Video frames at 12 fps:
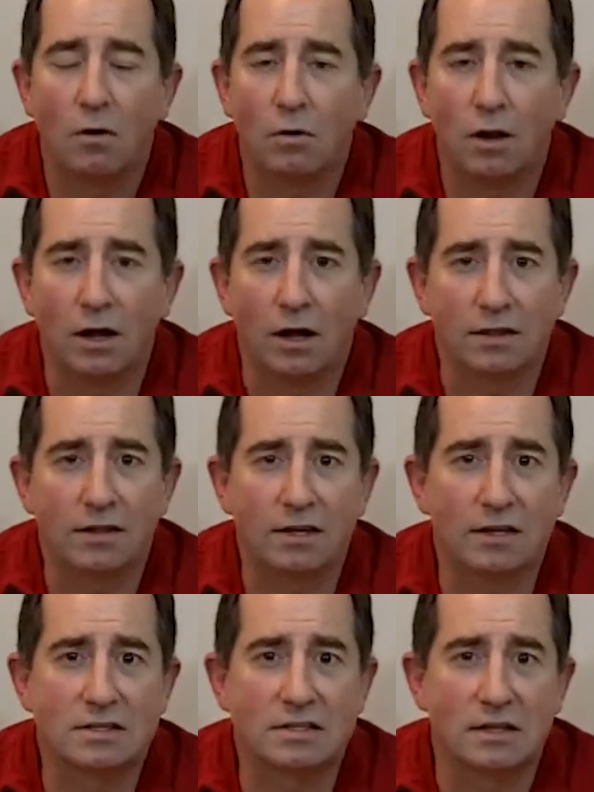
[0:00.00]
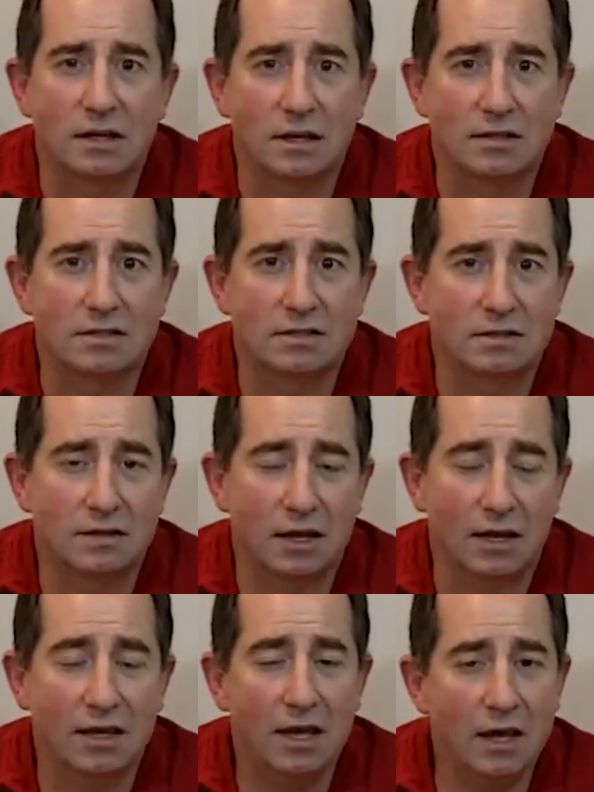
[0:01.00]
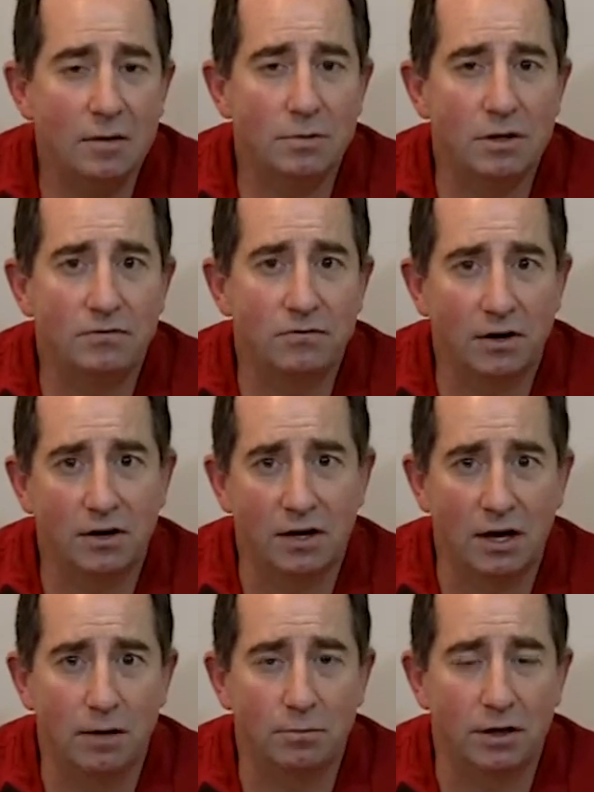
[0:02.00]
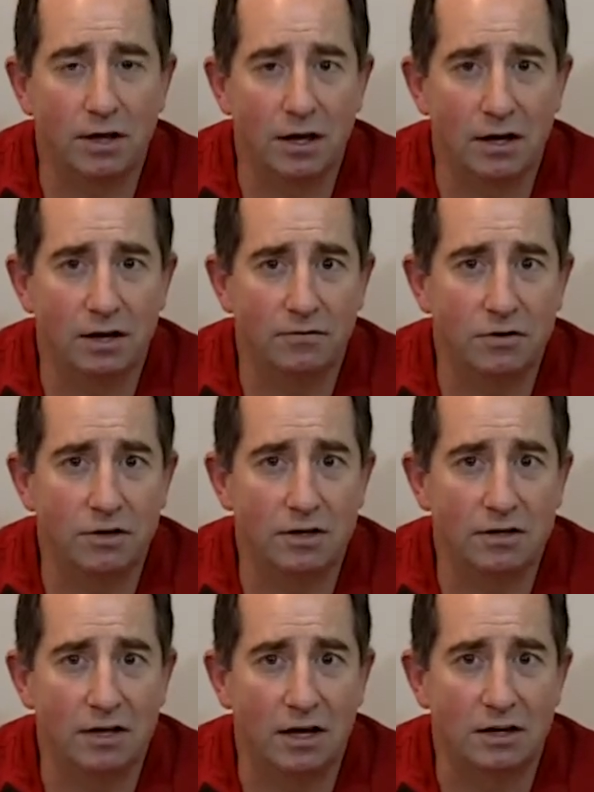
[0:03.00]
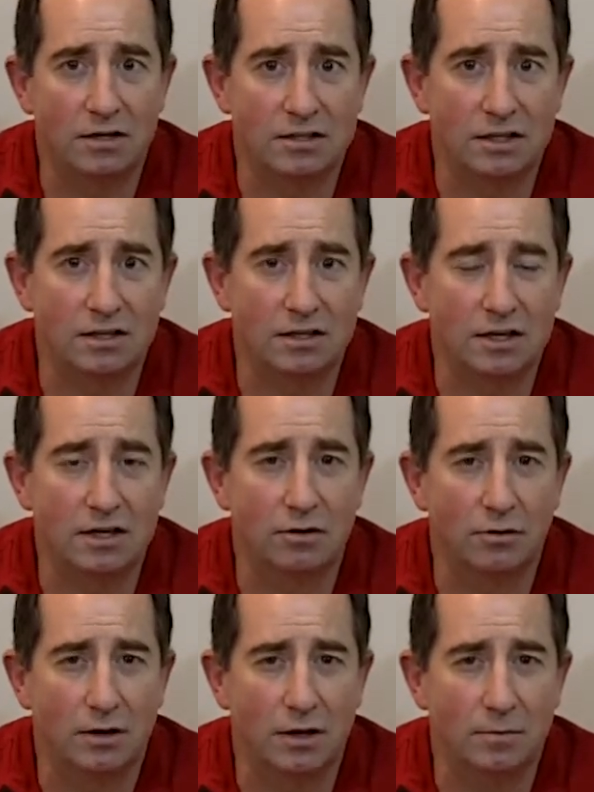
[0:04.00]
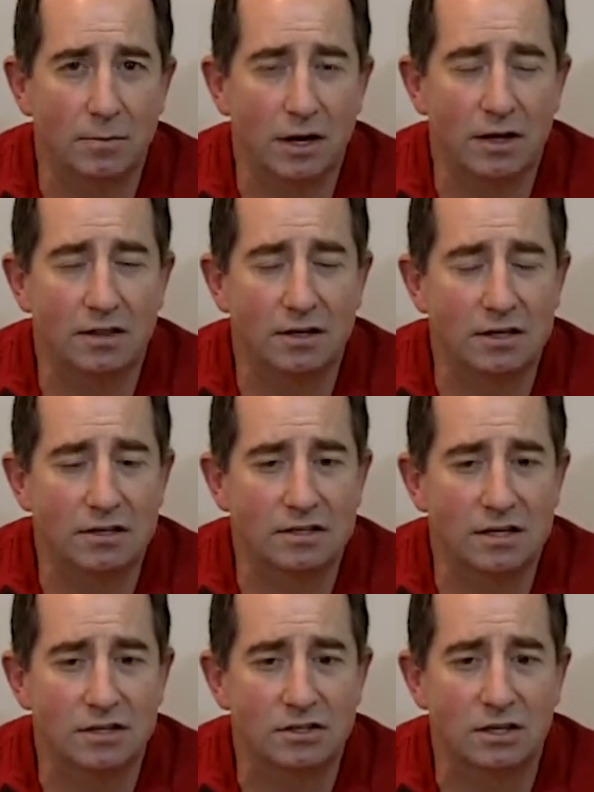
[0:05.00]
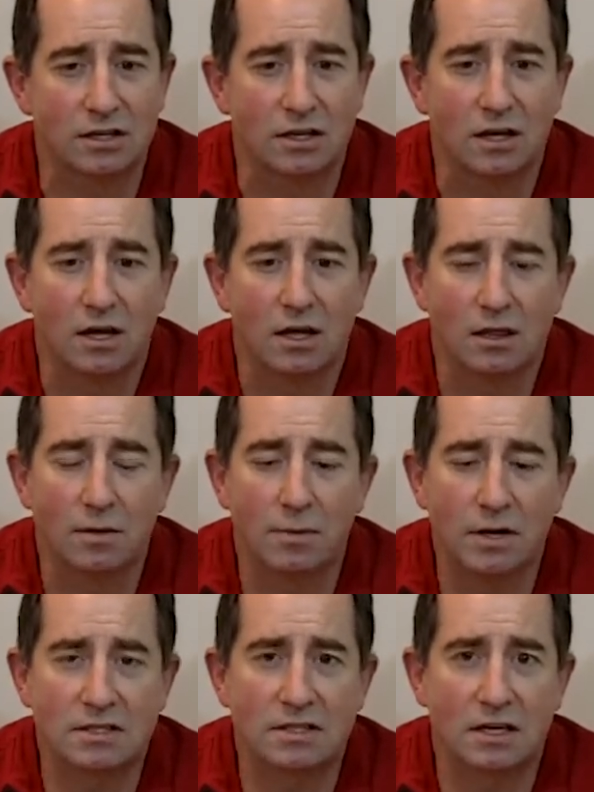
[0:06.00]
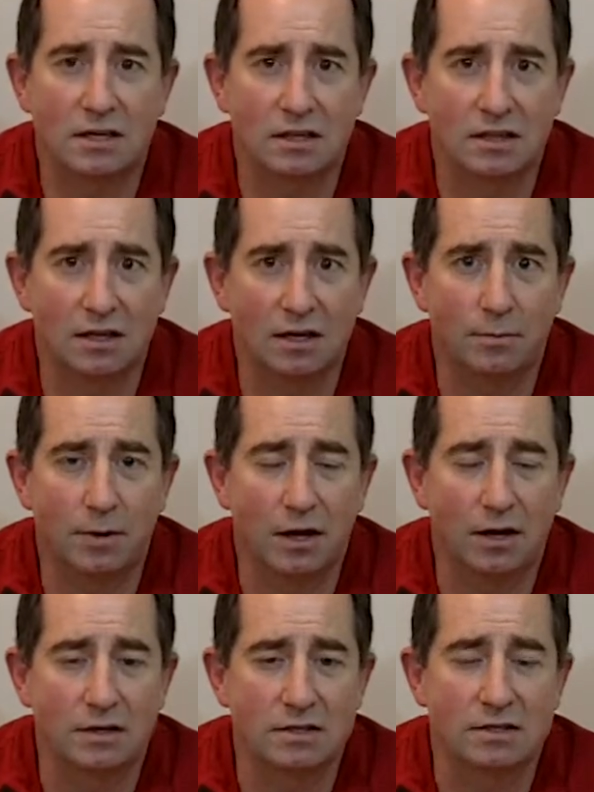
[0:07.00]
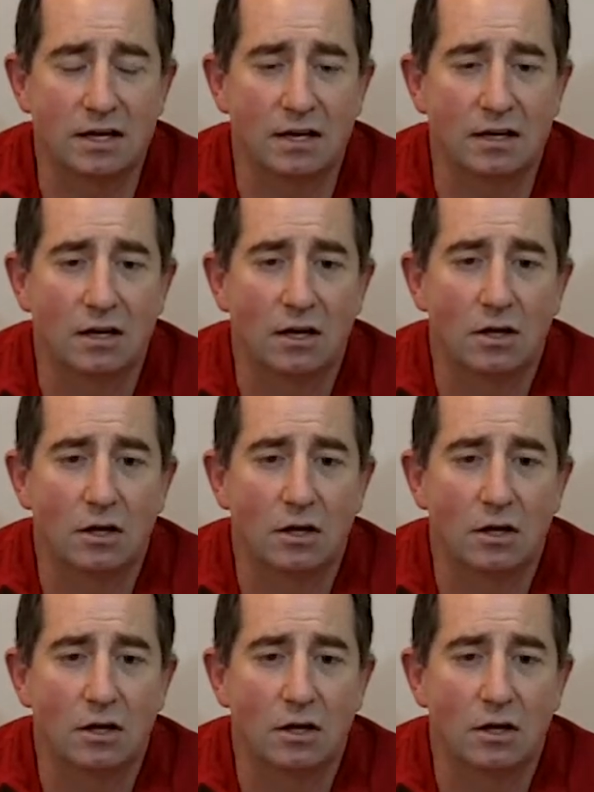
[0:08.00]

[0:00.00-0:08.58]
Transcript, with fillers: Well, I think it's it's it can be very complicated if you get down into the nitty gritty, but I think essentially the best thing to think about is that,